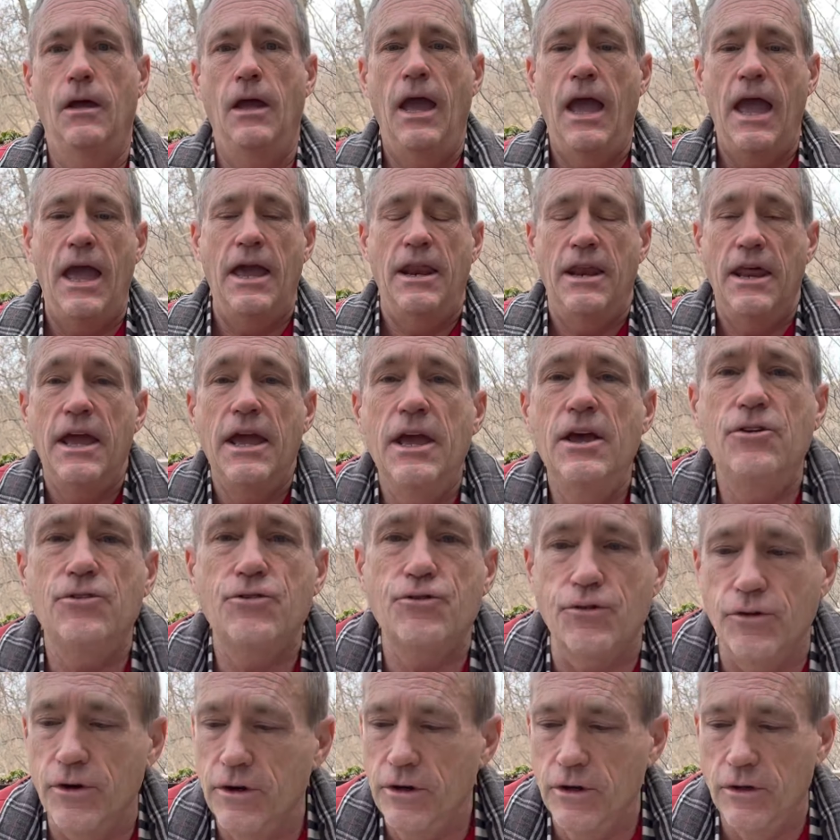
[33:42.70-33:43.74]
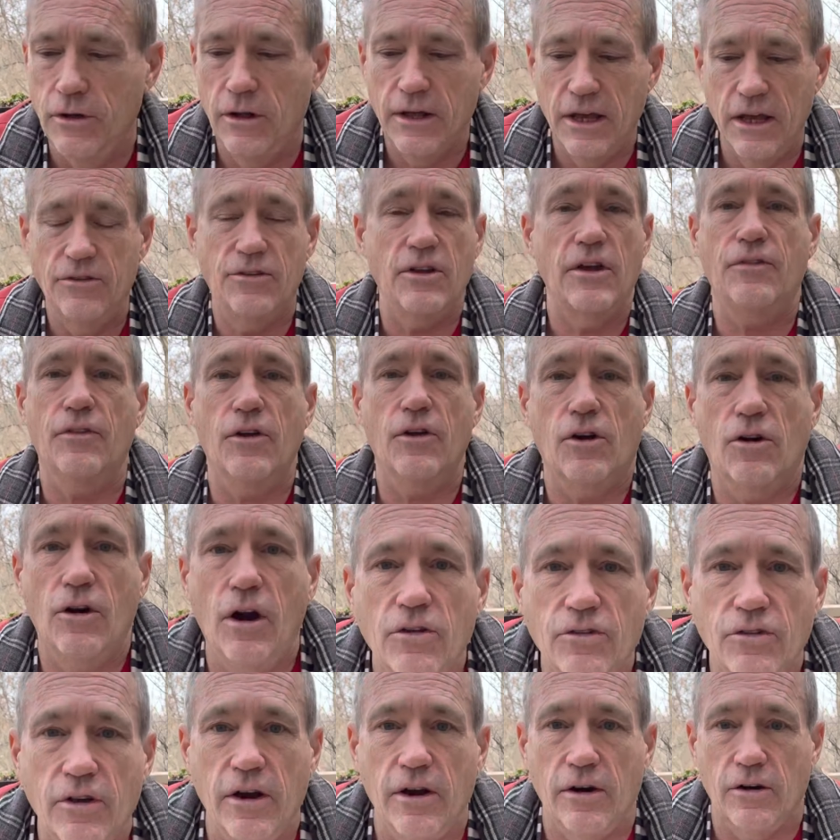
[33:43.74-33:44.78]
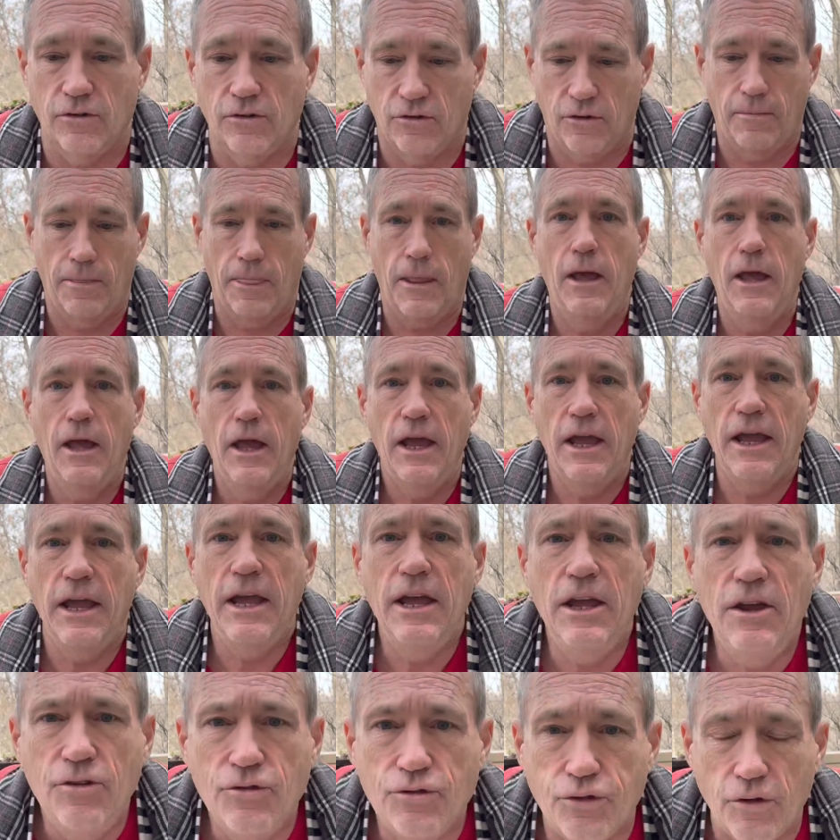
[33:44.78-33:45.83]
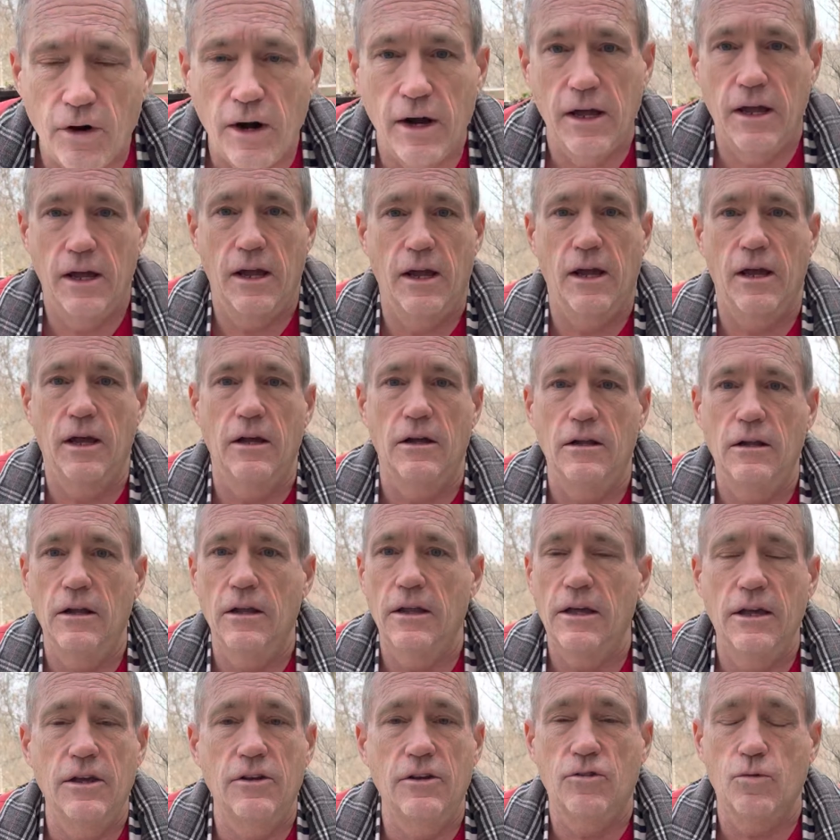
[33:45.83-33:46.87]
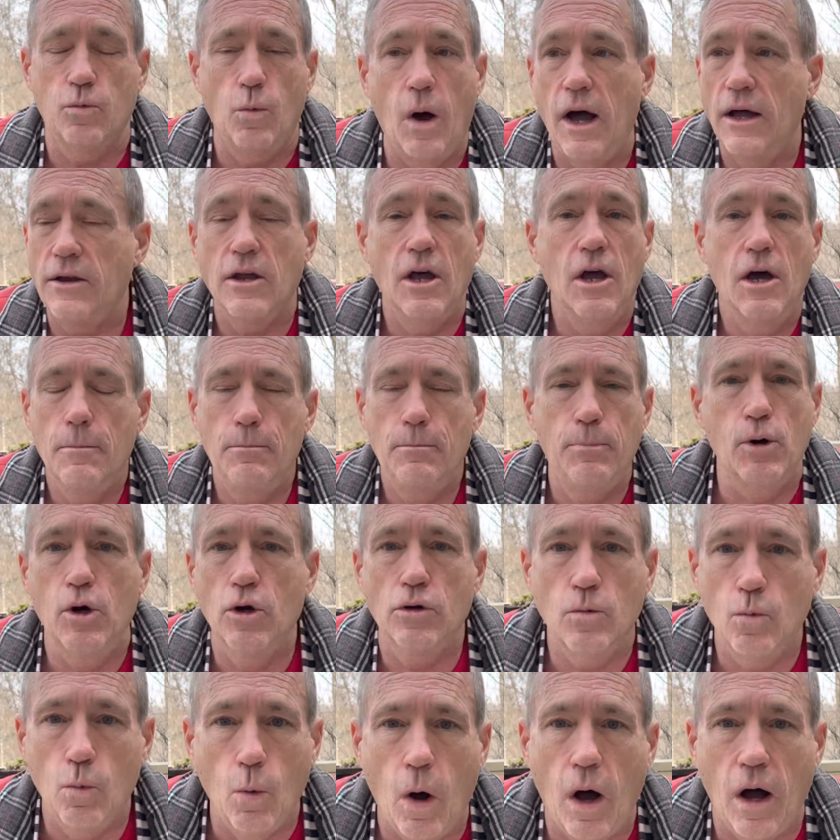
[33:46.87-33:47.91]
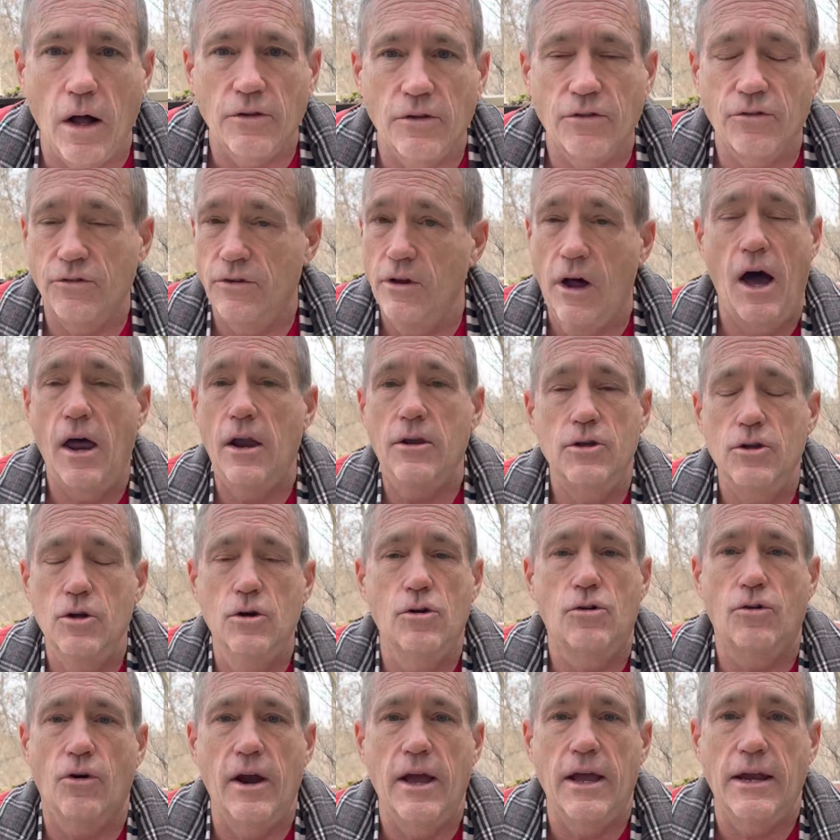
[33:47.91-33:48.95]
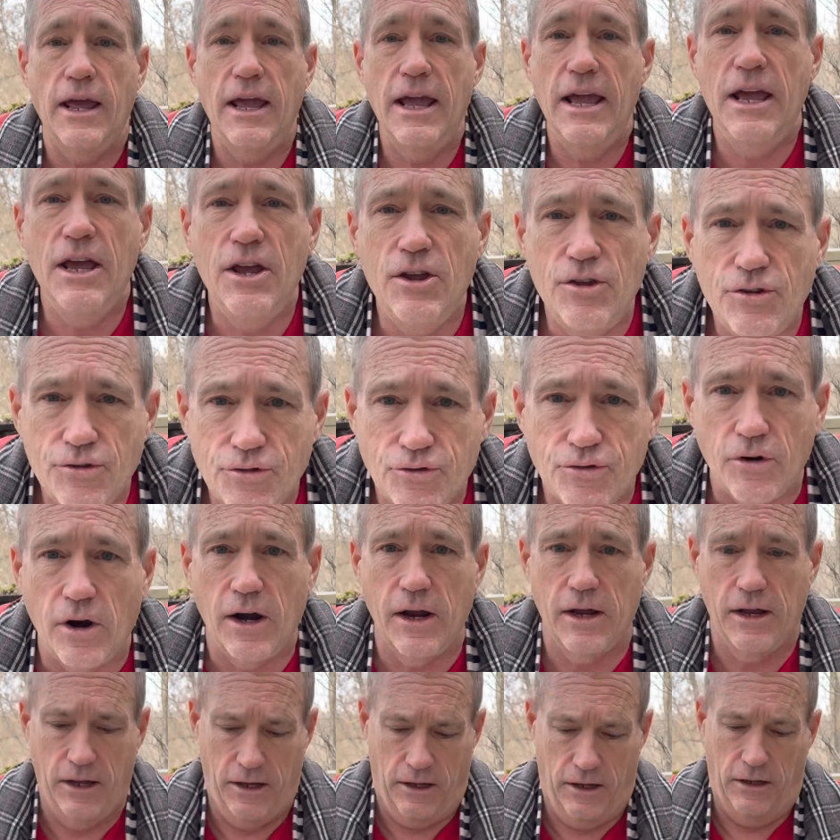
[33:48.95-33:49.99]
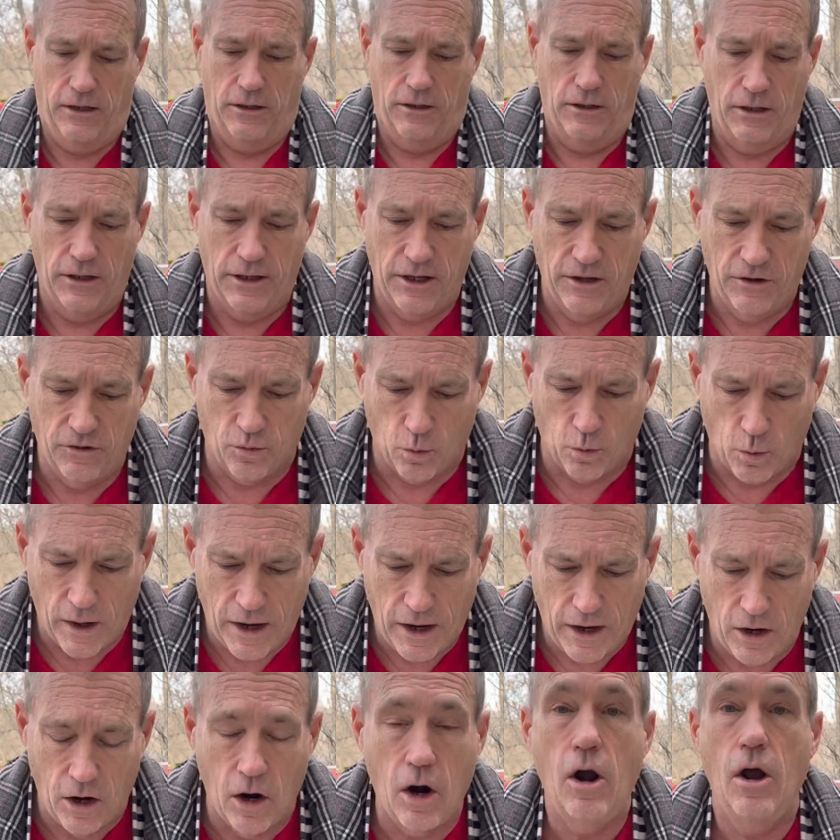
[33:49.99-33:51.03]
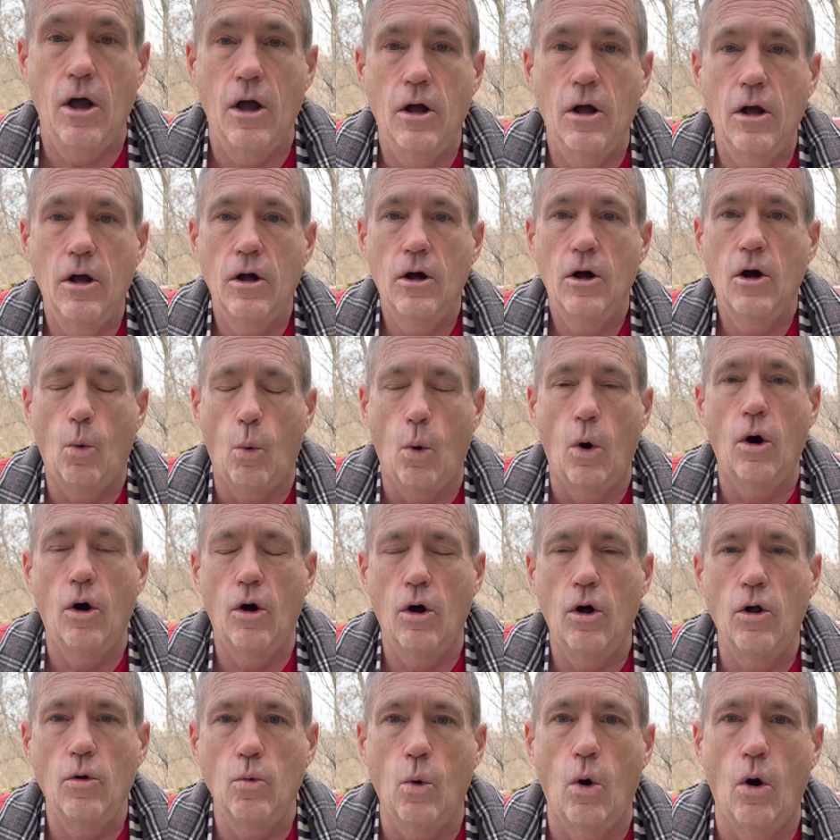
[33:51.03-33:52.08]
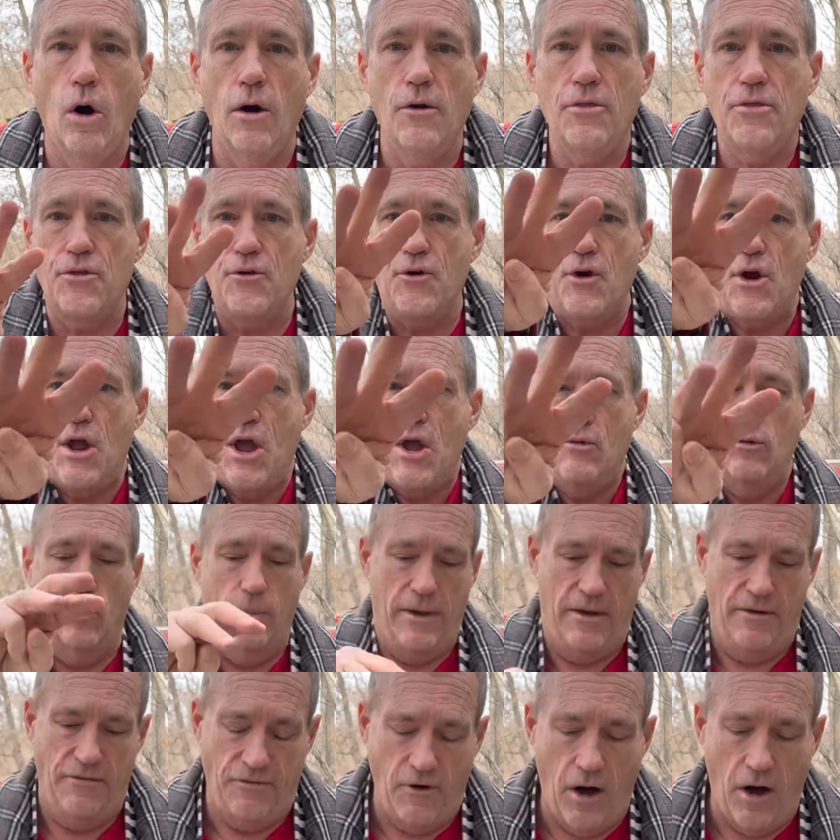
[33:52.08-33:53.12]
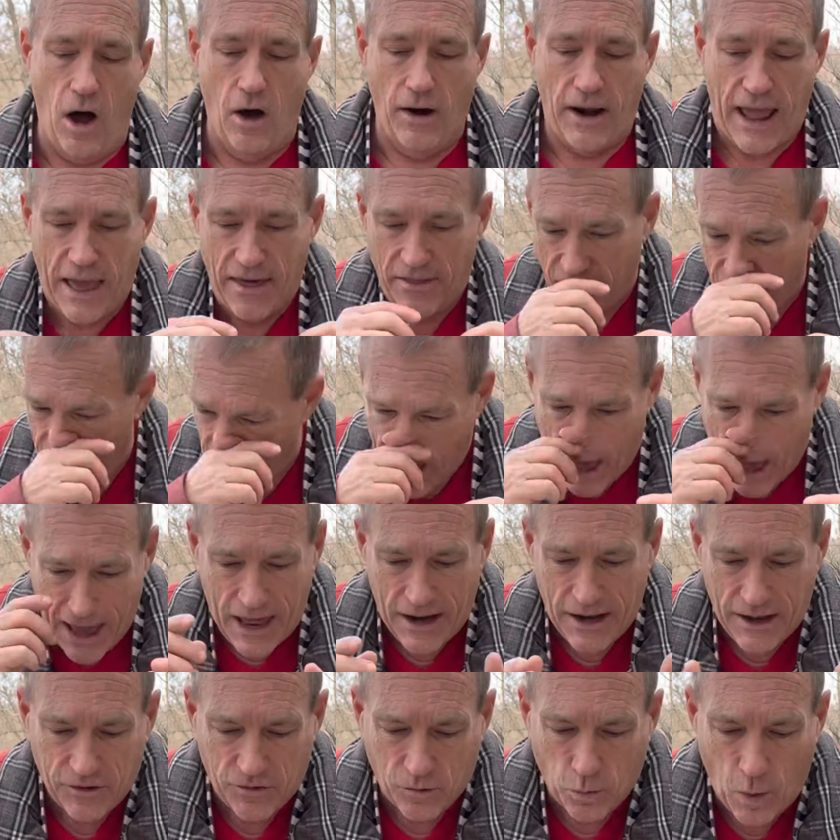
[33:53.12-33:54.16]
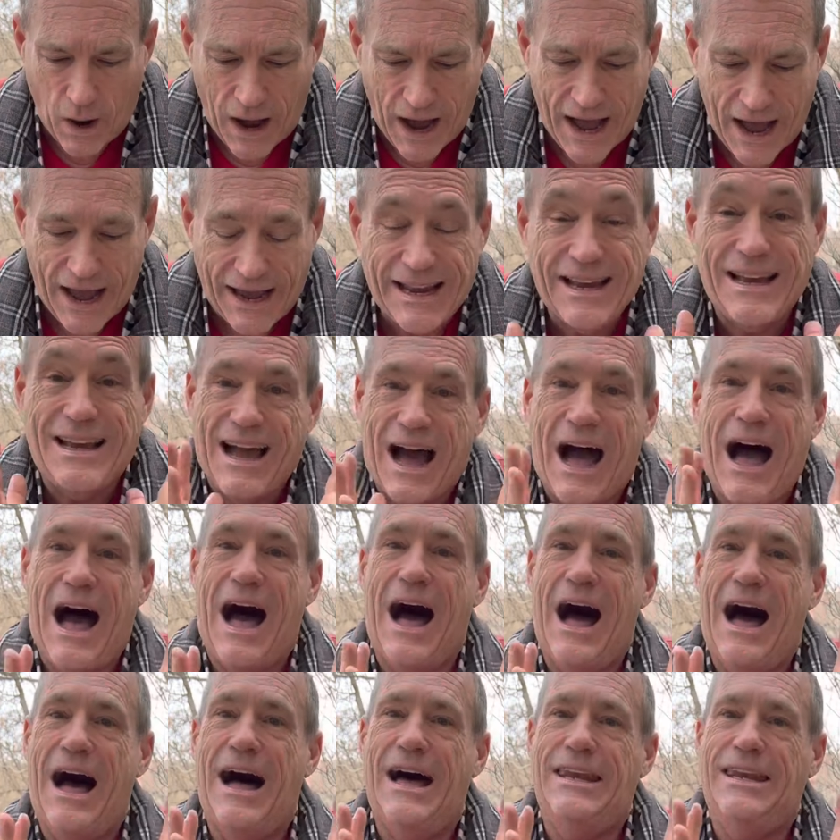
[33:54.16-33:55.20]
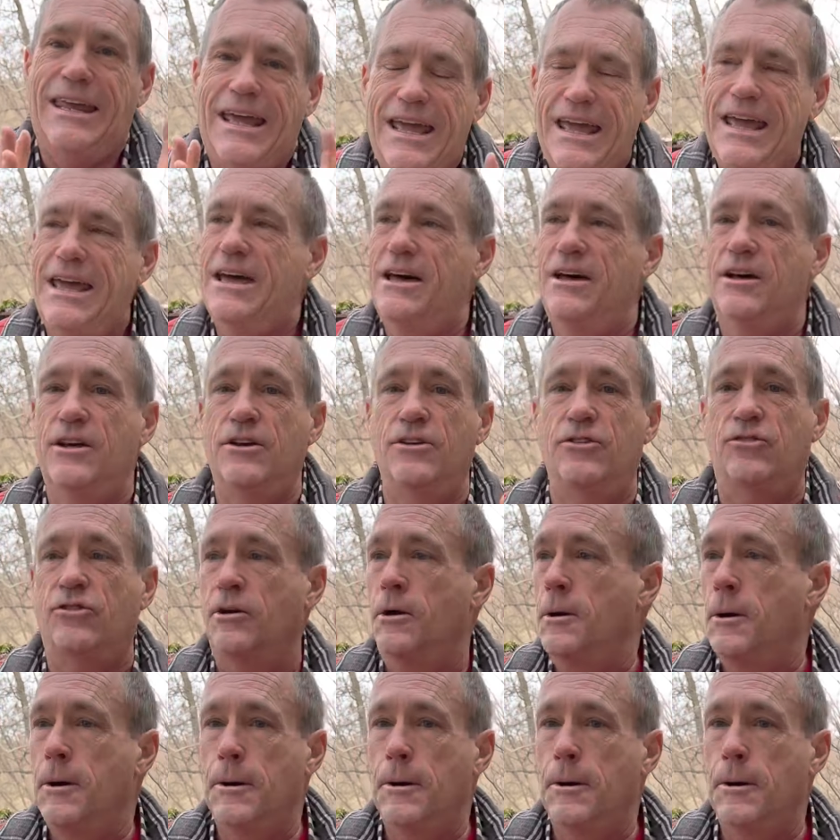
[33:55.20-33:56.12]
And Israel is at the crosshairs. Israel is what Putin wants, not Ukraine. Israel is where World War III will be fought, and that is why God is